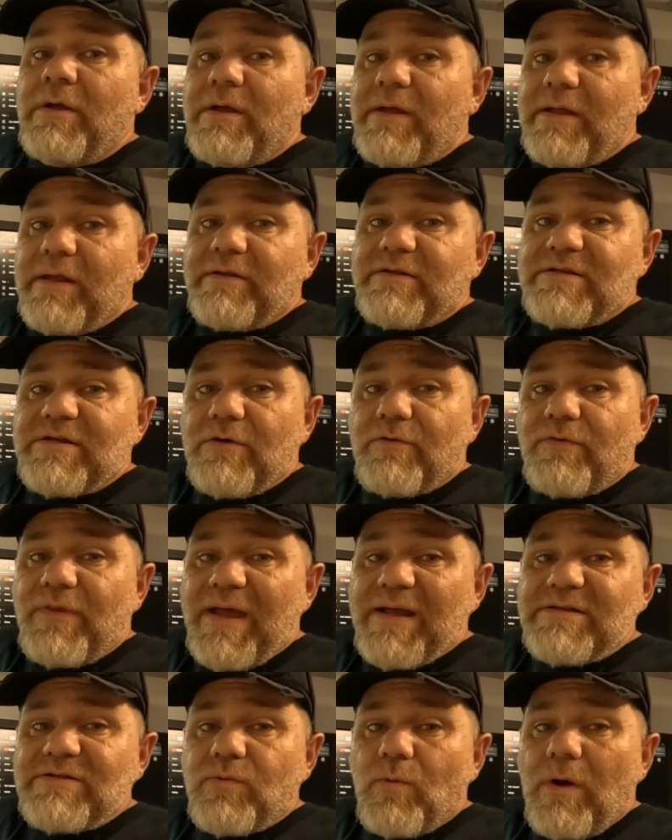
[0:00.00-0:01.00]
And so
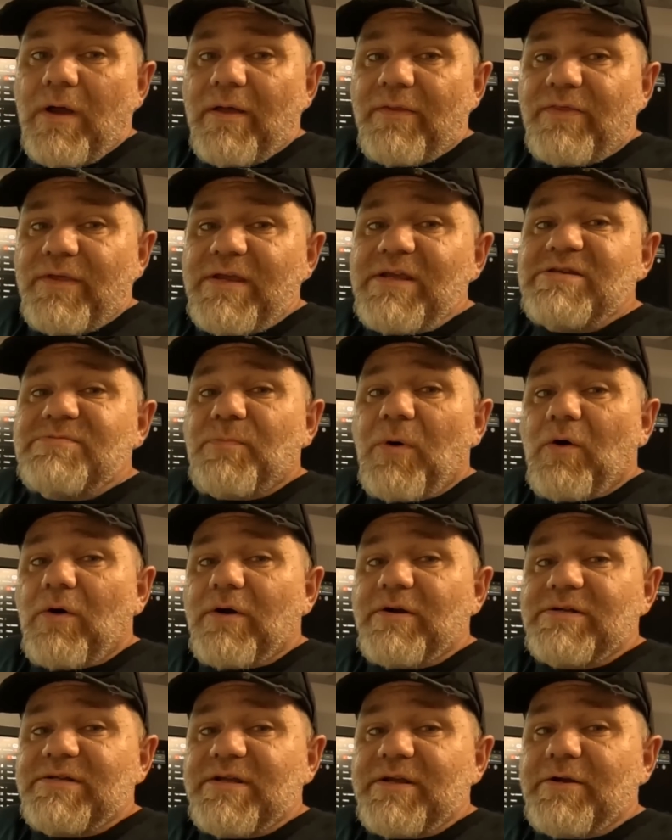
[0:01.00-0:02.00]
that's why these
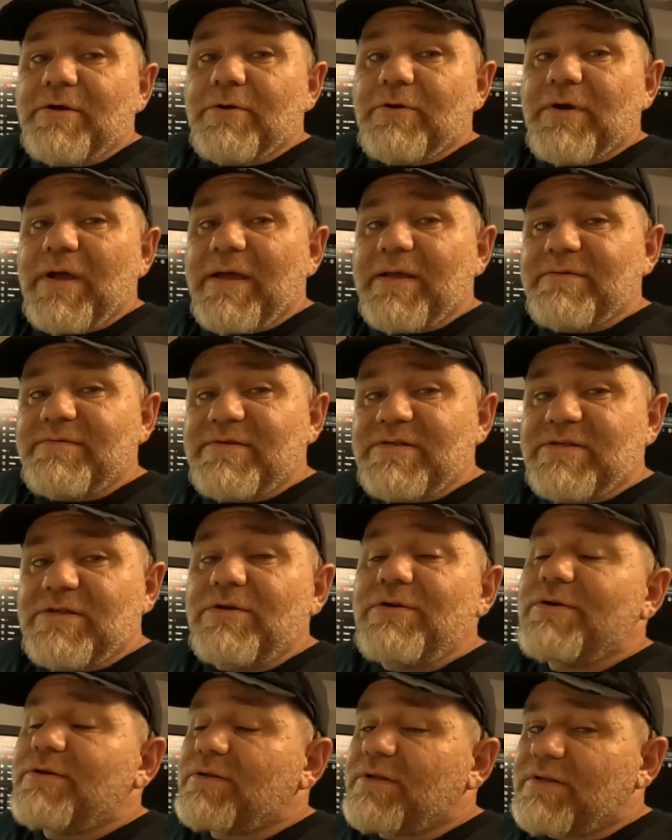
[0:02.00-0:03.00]
parts here have
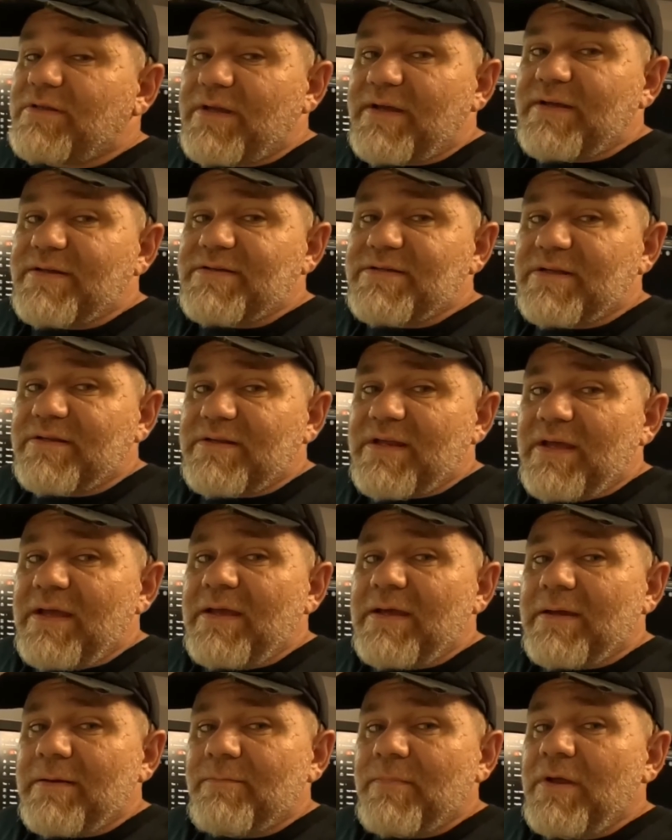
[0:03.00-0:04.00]
stood the test of
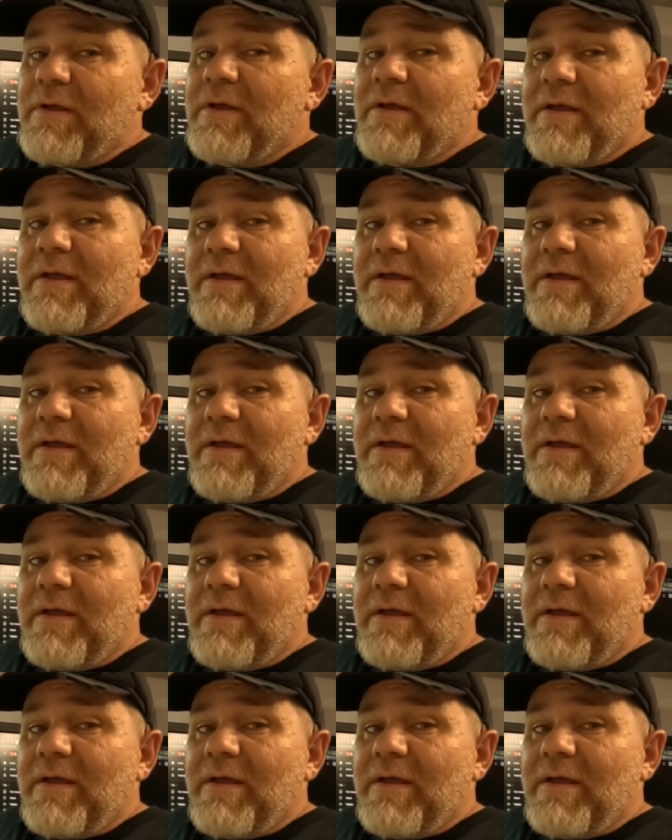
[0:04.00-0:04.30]
time,